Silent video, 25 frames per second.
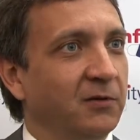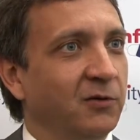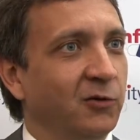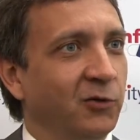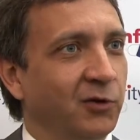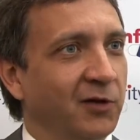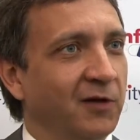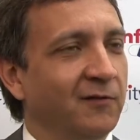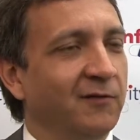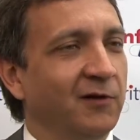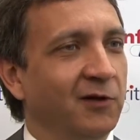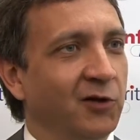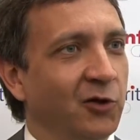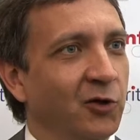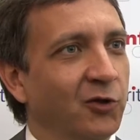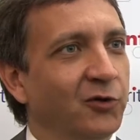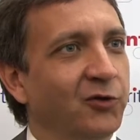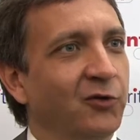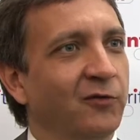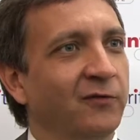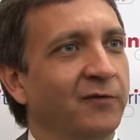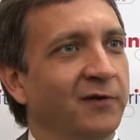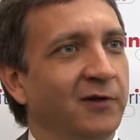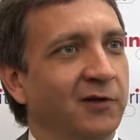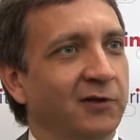you have a
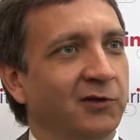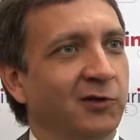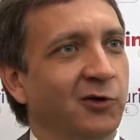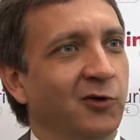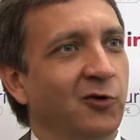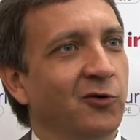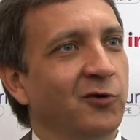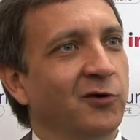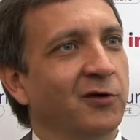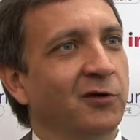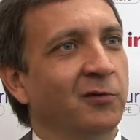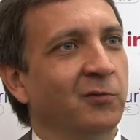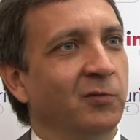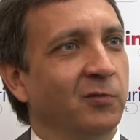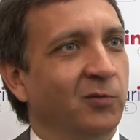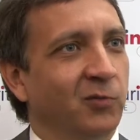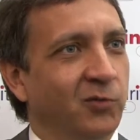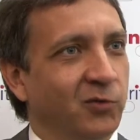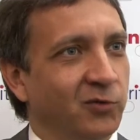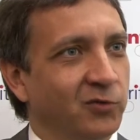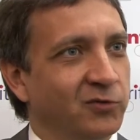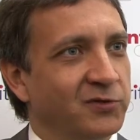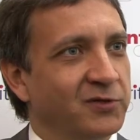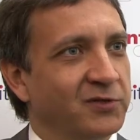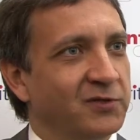lot of electronic
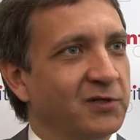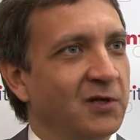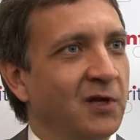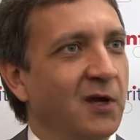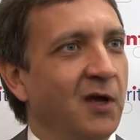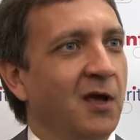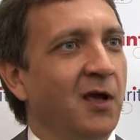books,